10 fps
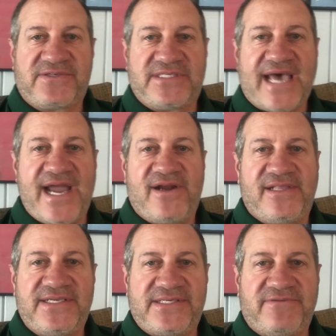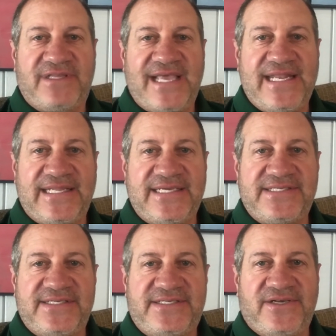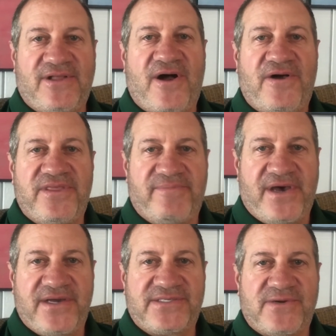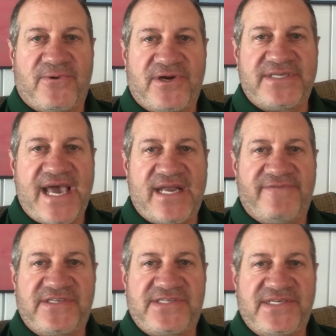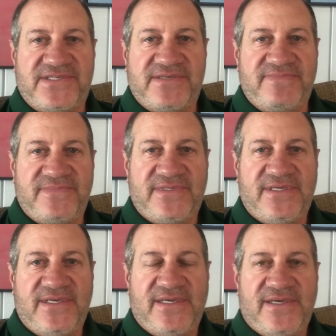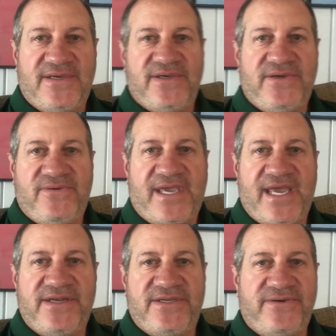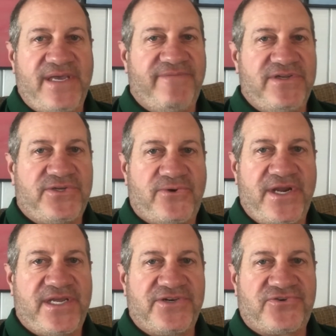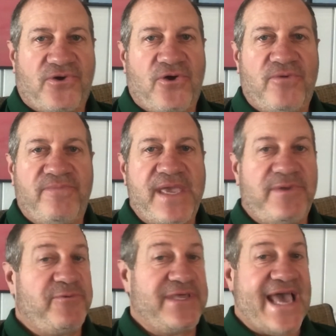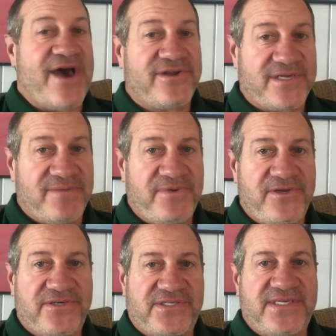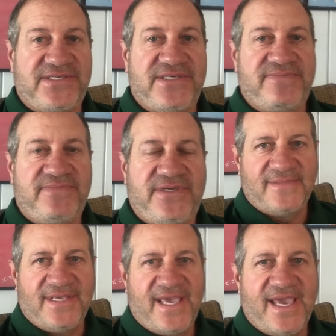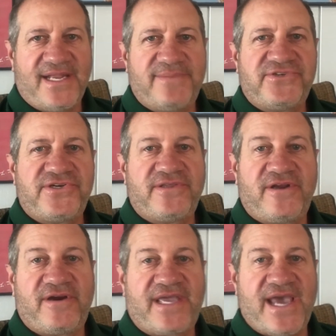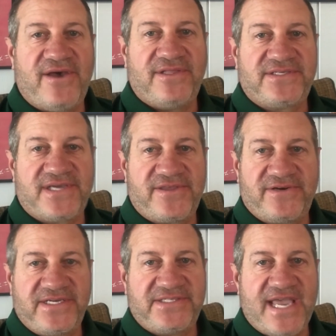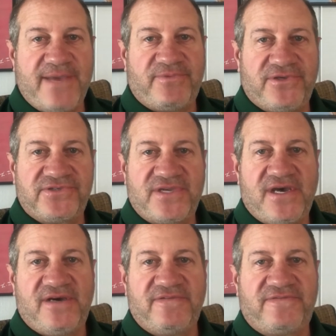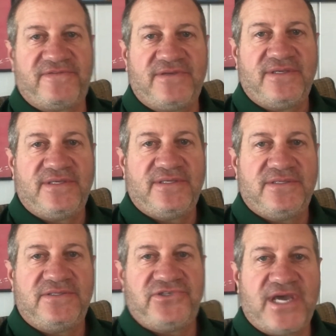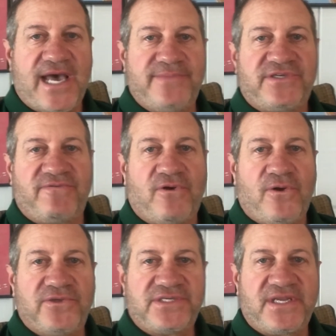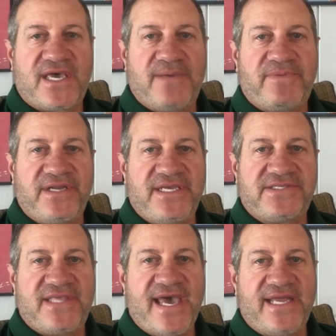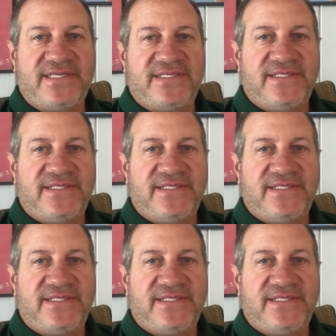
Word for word: tireless and relentless until all the bugs are worked out of a system, who can do inventory control maybe without a computer system. And I'm sure there are countless other examples of jobs and roles and companies that